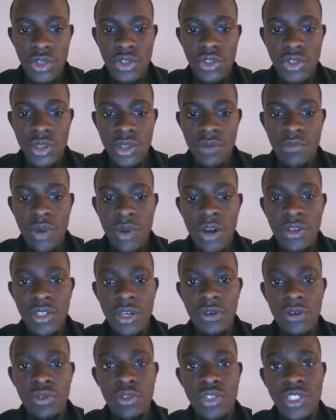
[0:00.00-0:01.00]
So the
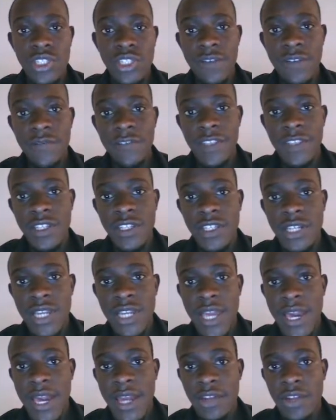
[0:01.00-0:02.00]
browser will save this
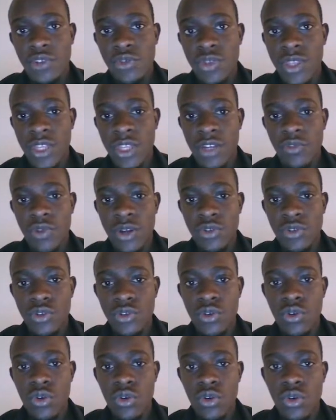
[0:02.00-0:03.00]
client within what we
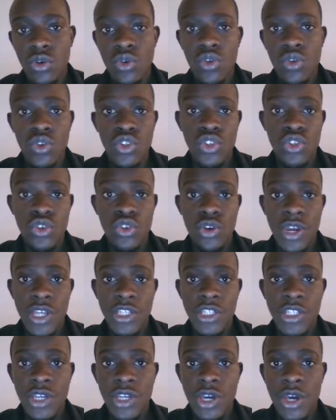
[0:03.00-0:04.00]
call local
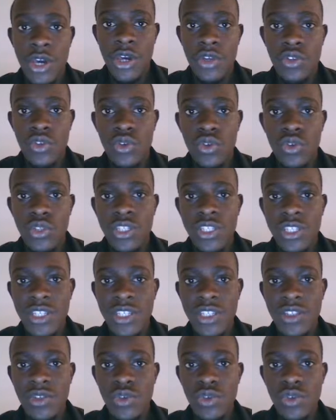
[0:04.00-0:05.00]
storage. So this
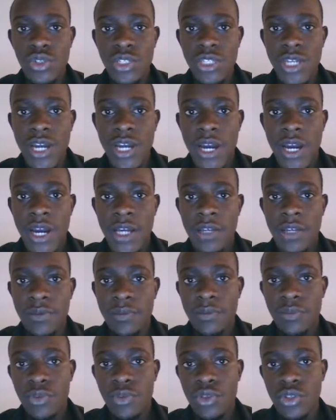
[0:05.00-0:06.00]
is not uh,
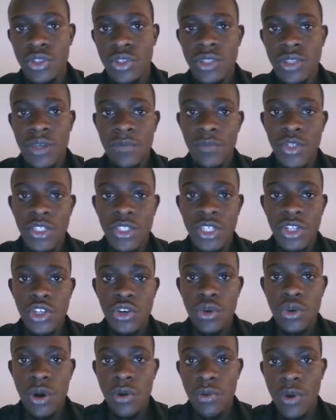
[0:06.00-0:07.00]
the most
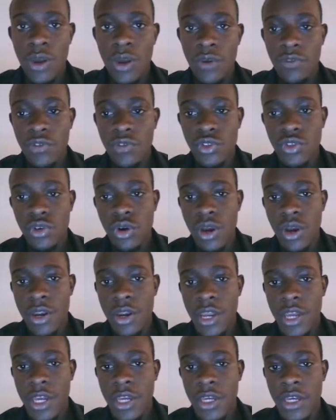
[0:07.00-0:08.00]
secure way of
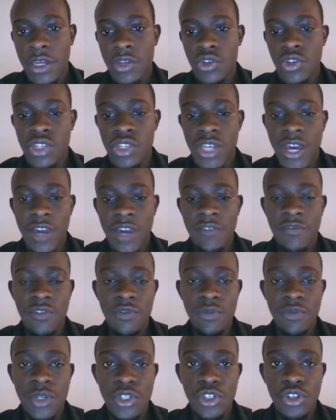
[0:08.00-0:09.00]
storing user
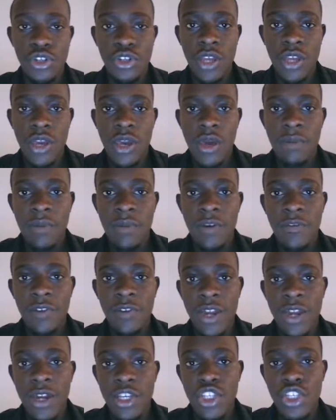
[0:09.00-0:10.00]
information, but for
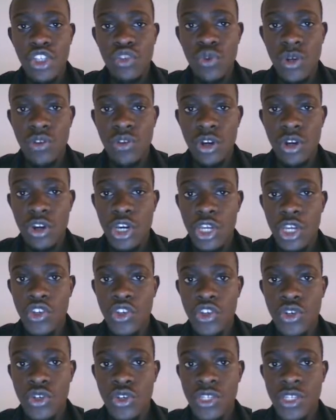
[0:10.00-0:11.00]
now it's what we are going
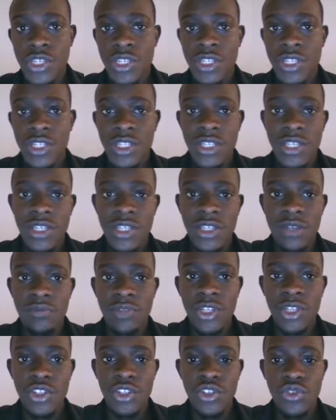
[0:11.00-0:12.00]
to use since it's the
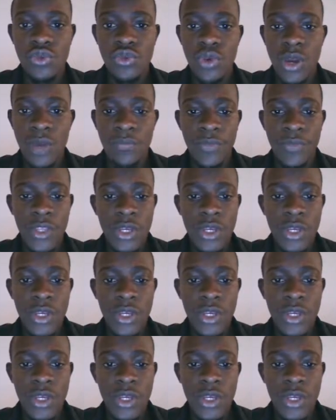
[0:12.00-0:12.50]
simplest way.